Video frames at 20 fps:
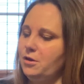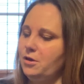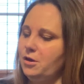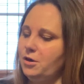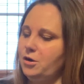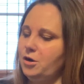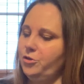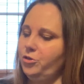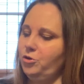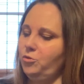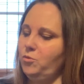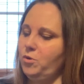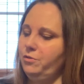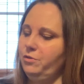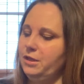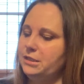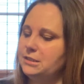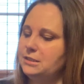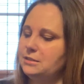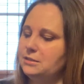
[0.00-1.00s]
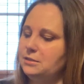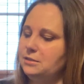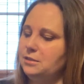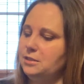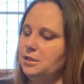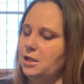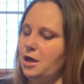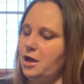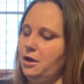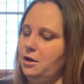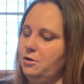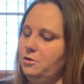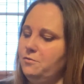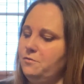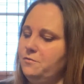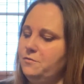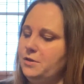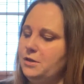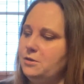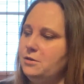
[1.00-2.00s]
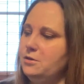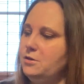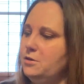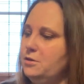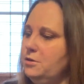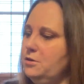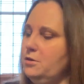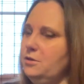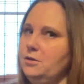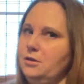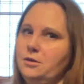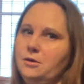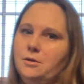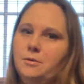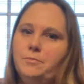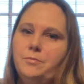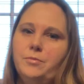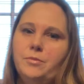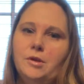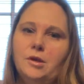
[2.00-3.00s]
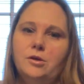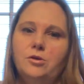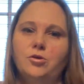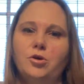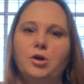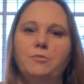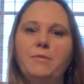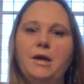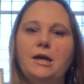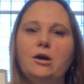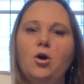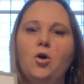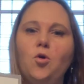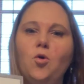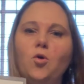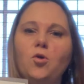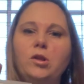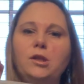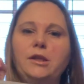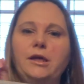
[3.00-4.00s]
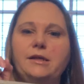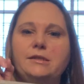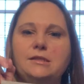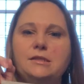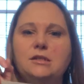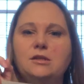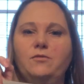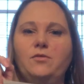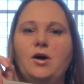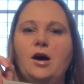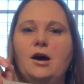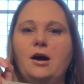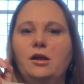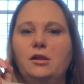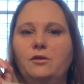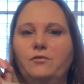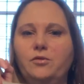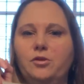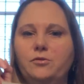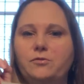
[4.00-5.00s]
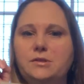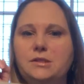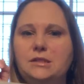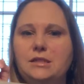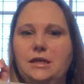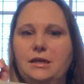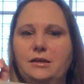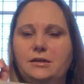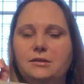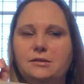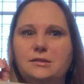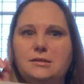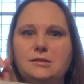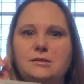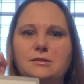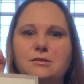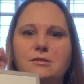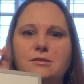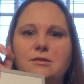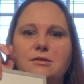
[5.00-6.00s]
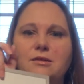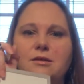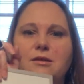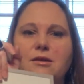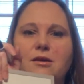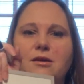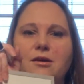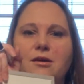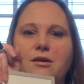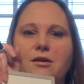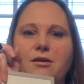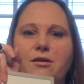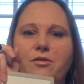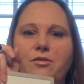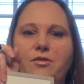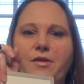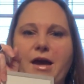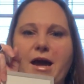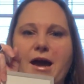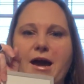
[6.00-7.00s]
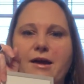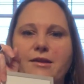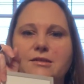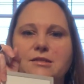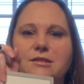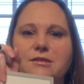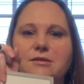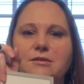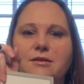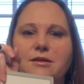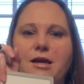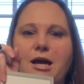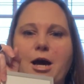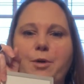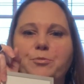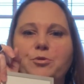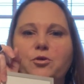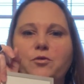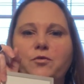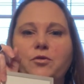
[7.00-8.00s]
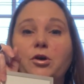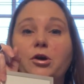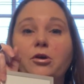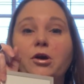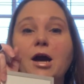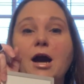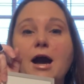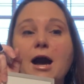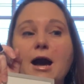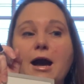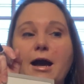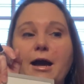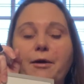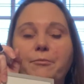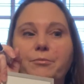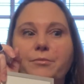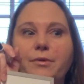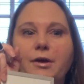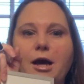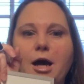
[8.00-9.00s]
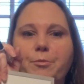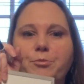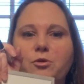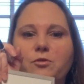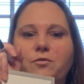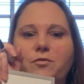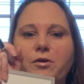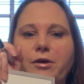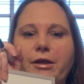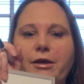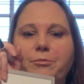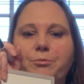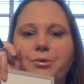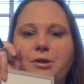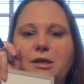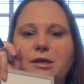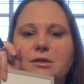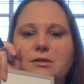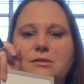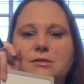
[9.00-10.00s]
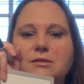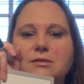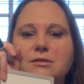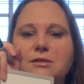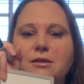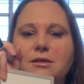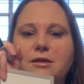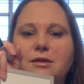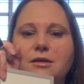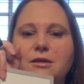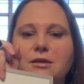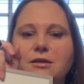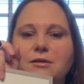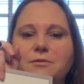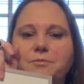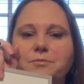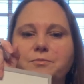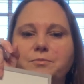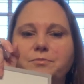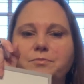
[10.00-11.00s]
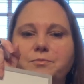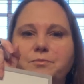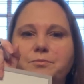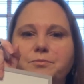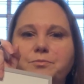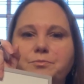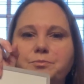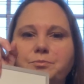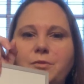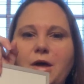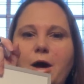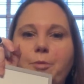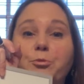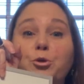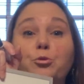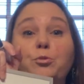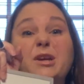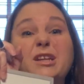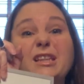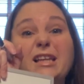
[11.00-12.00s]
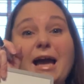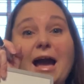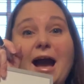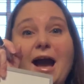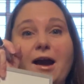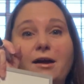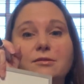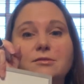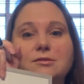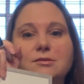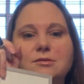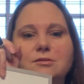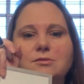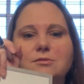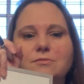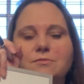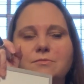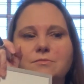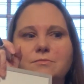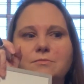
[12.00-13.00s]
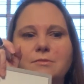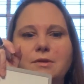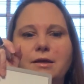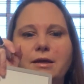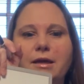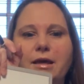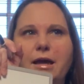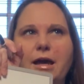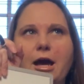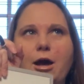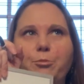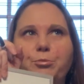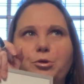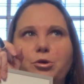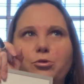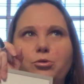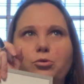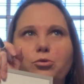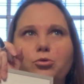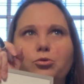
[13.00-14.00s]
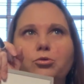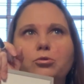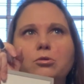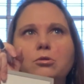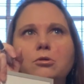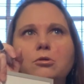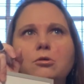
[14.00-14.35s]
Another one that's love. You could make a whole list of all of those things that help you feel calm, help you feel at peace, help you relax, help you